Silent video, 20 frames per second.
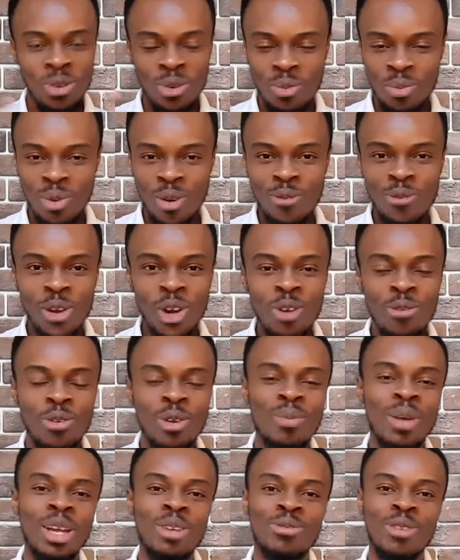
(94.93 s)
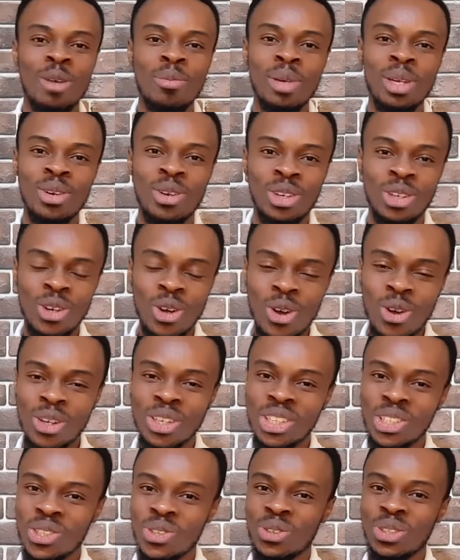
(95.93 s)
mom follow Freemind family on all
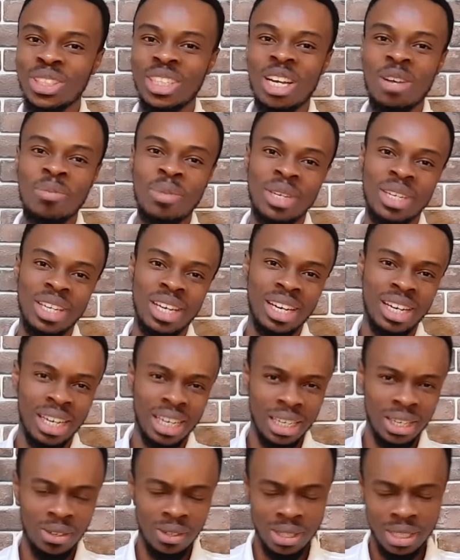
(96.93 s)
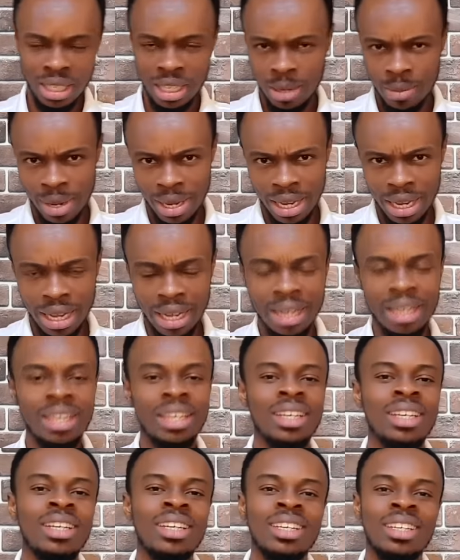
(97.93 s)
the social media handles. Sene beya.
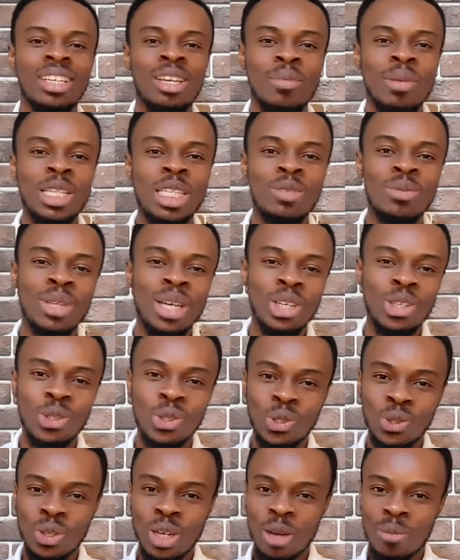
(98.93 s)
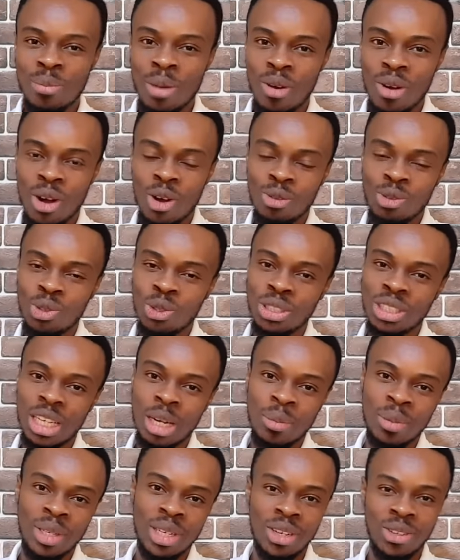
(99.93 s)
Ye beti miya yuzu the power of
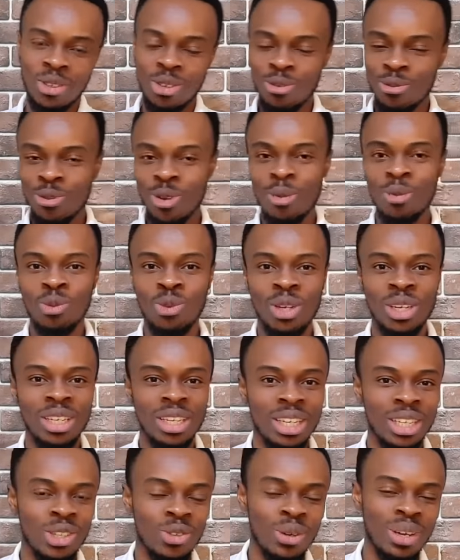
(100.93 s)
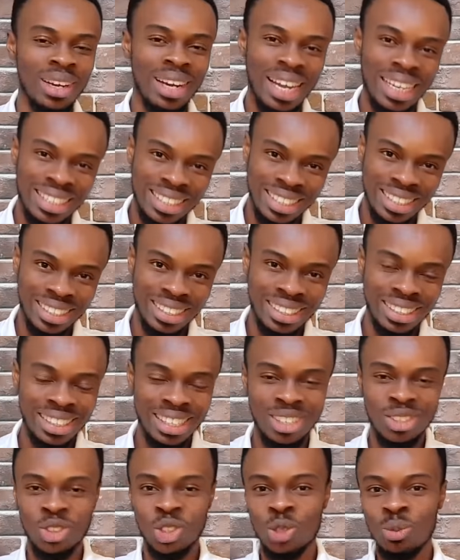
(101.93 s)
social media to inform, to educate, to enlighten
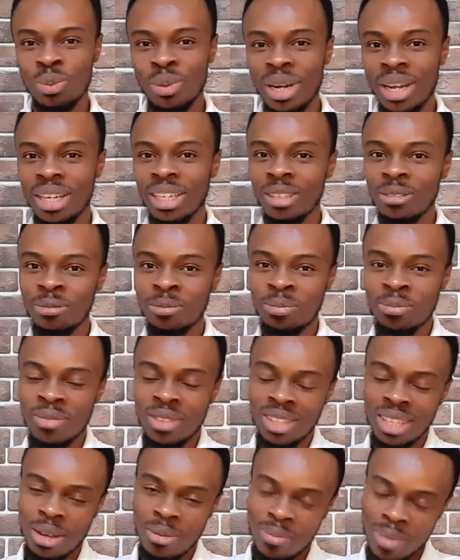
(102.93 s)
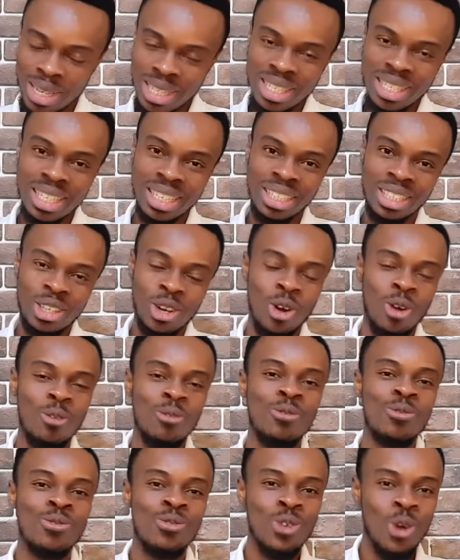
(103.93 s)
and to spread. The message
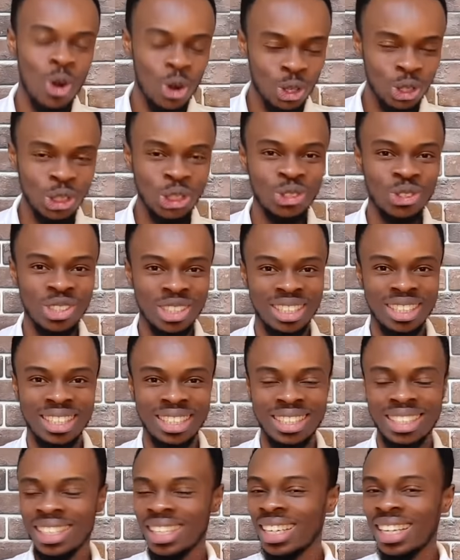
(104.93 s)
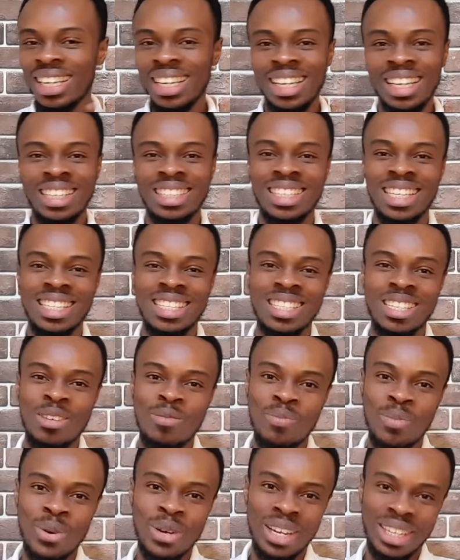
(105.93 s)
of consciousness is as
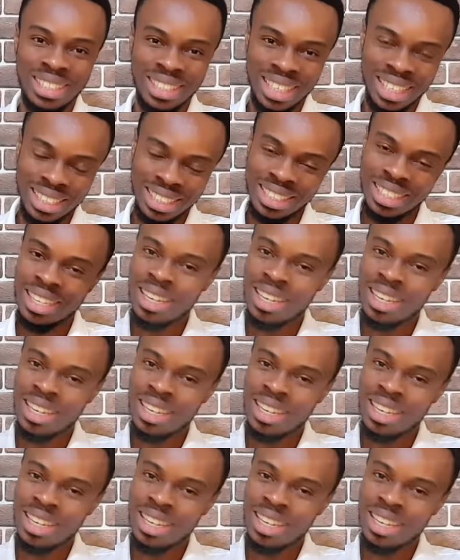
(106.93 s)
simple as that.